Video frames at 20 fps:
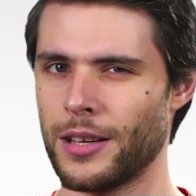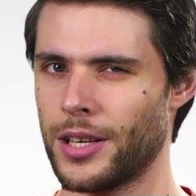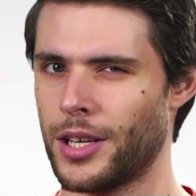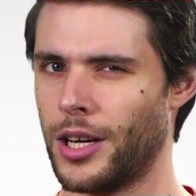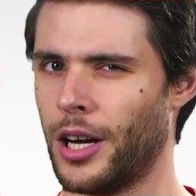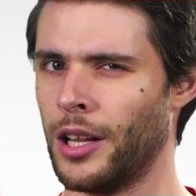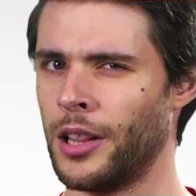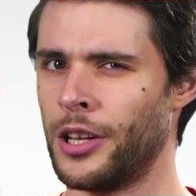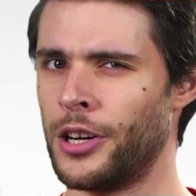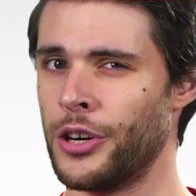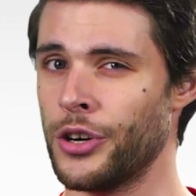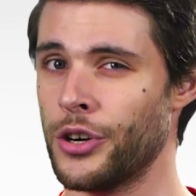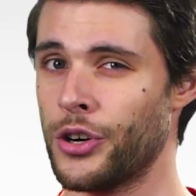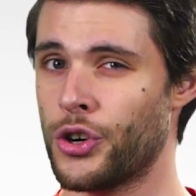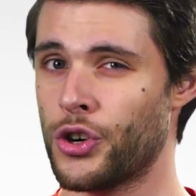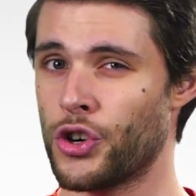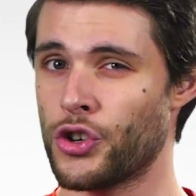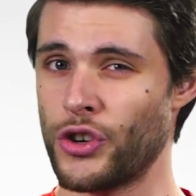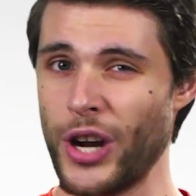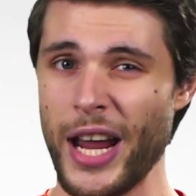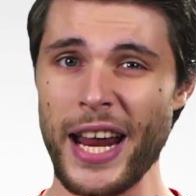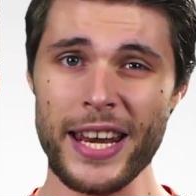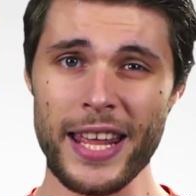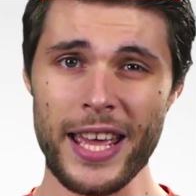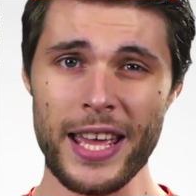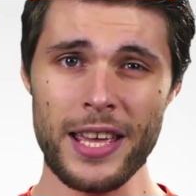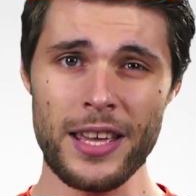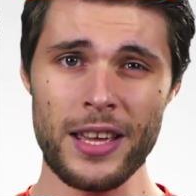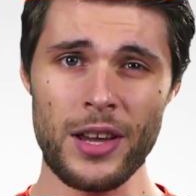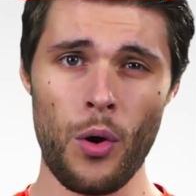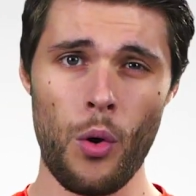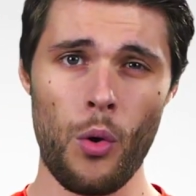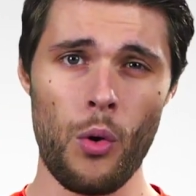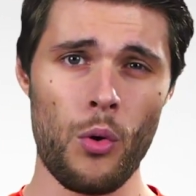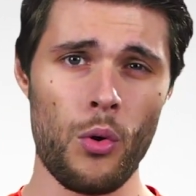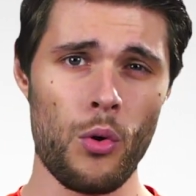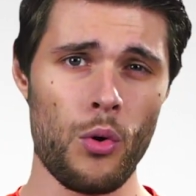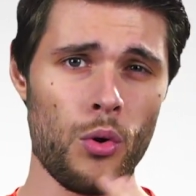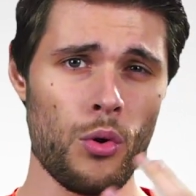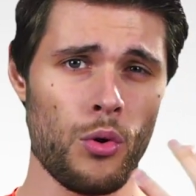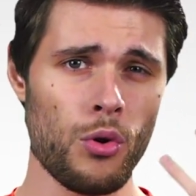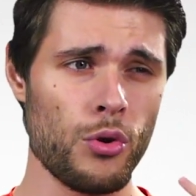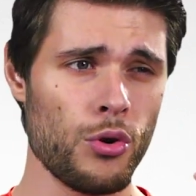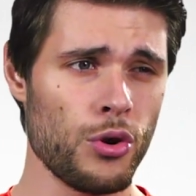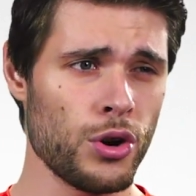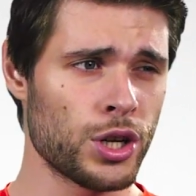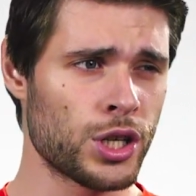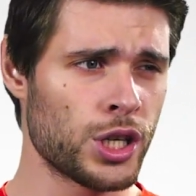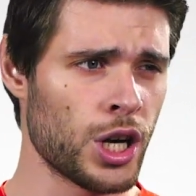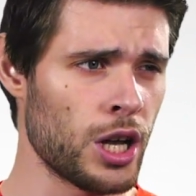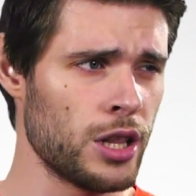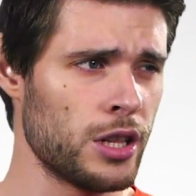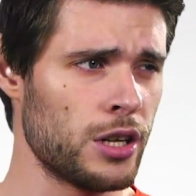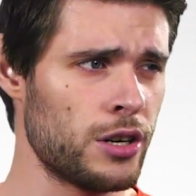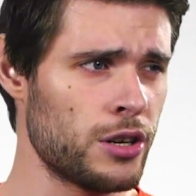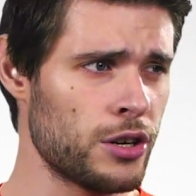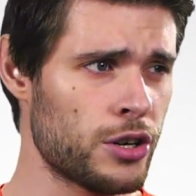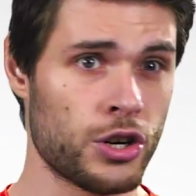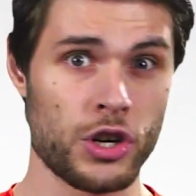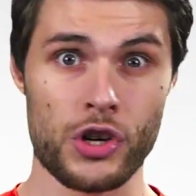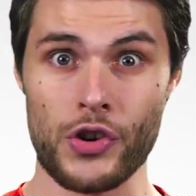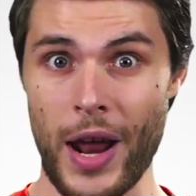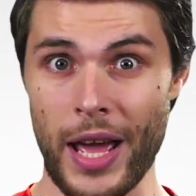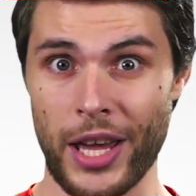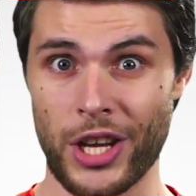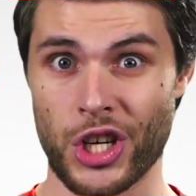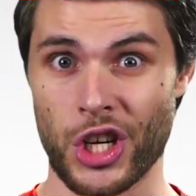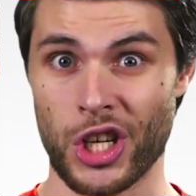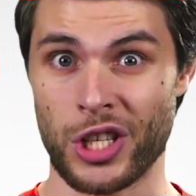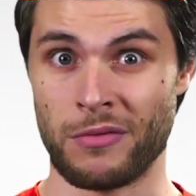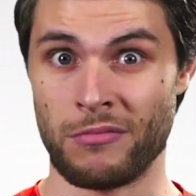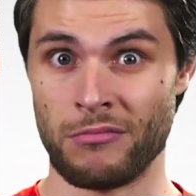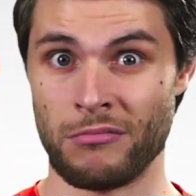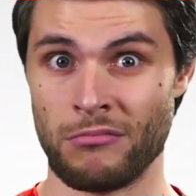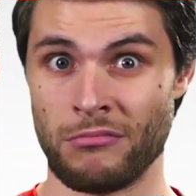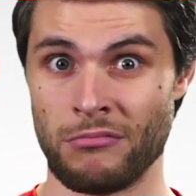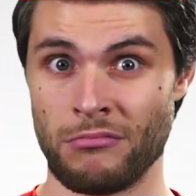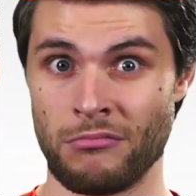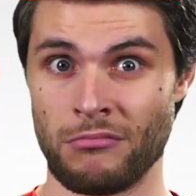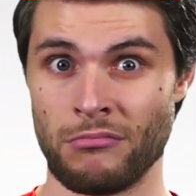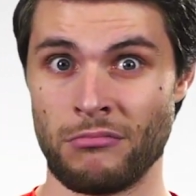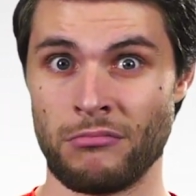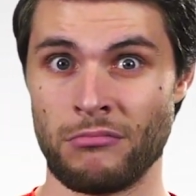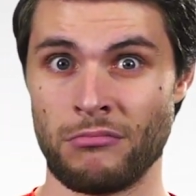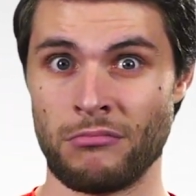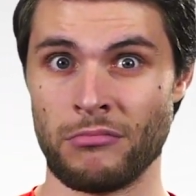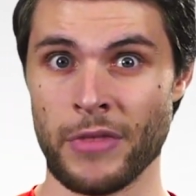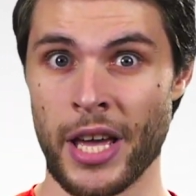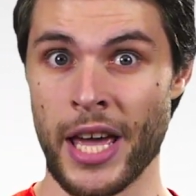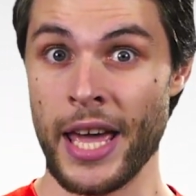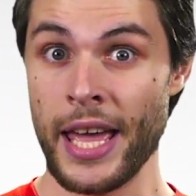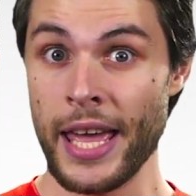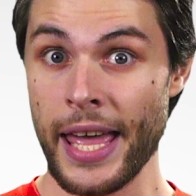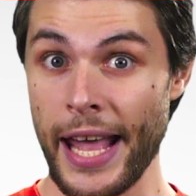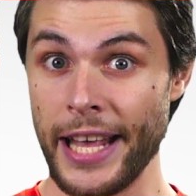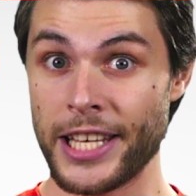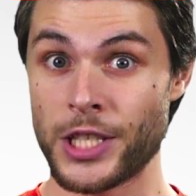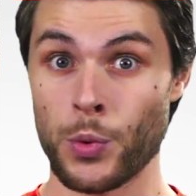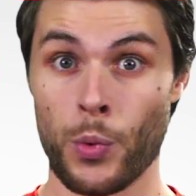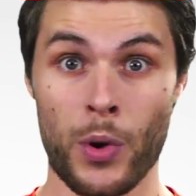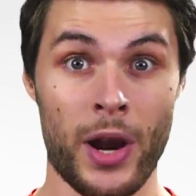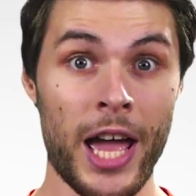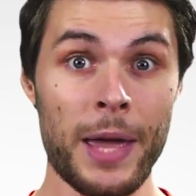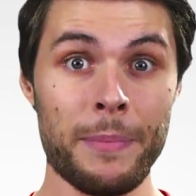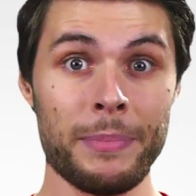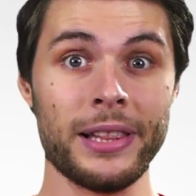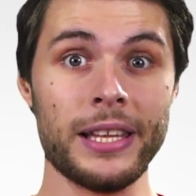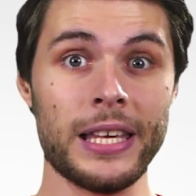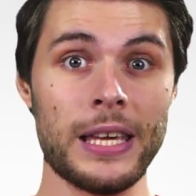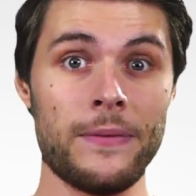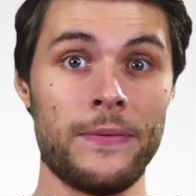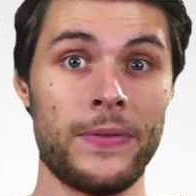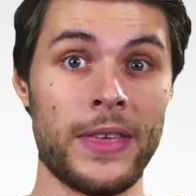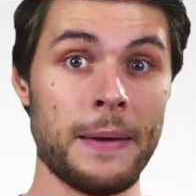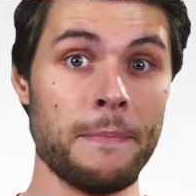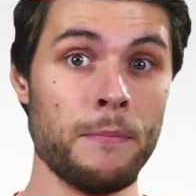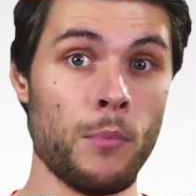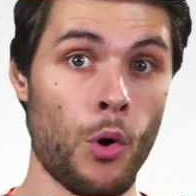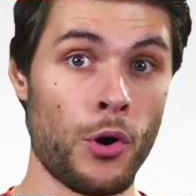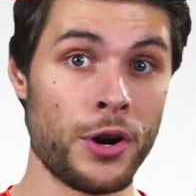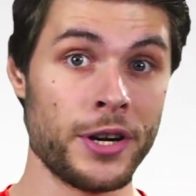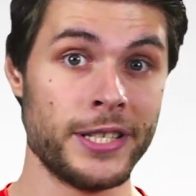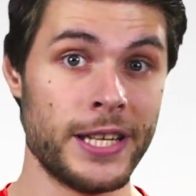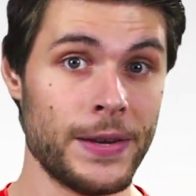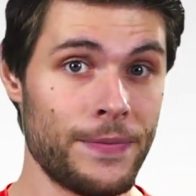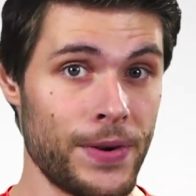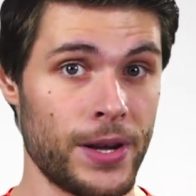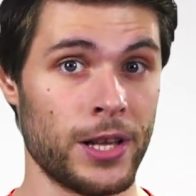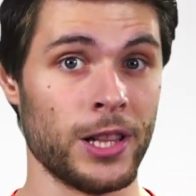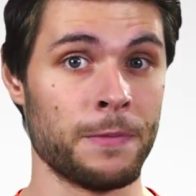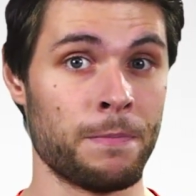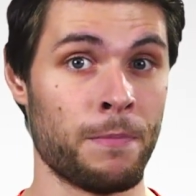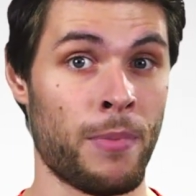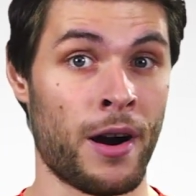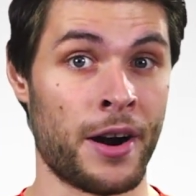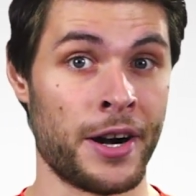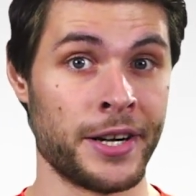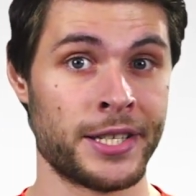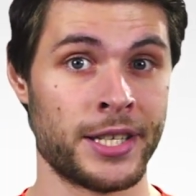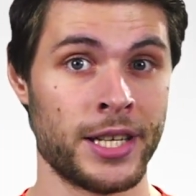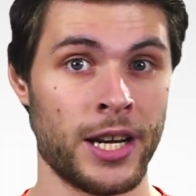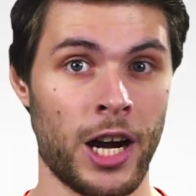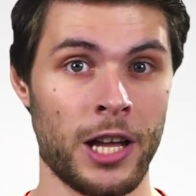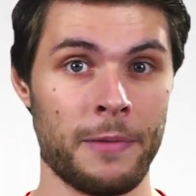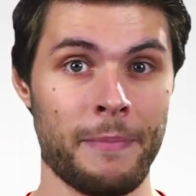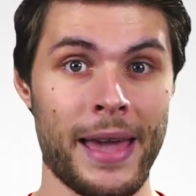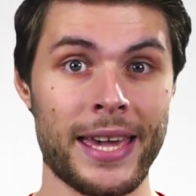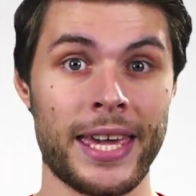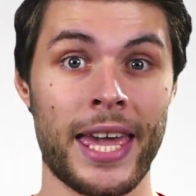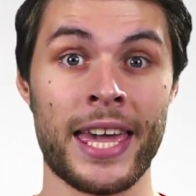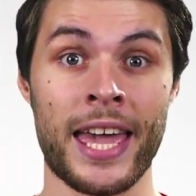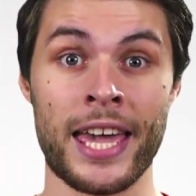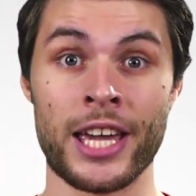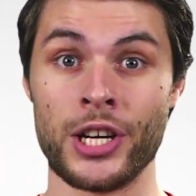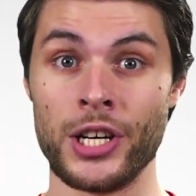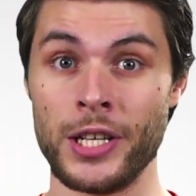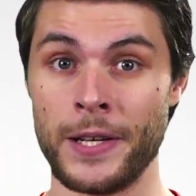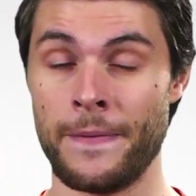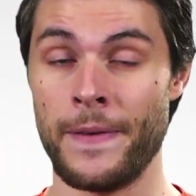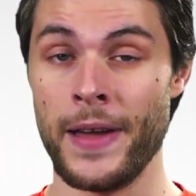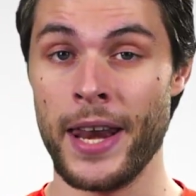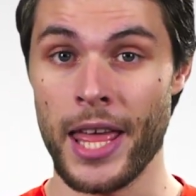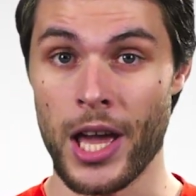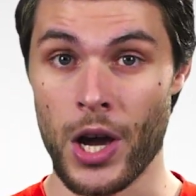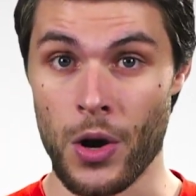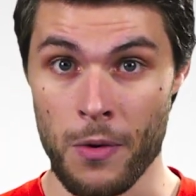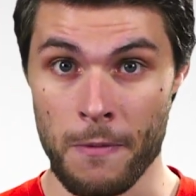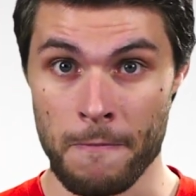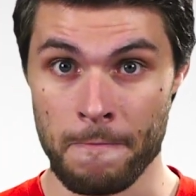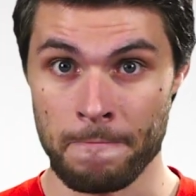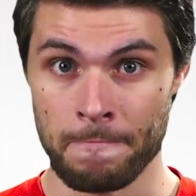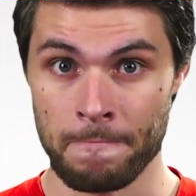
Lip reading: color grading or color correction. It's what I believe the more difficult part on making a good video.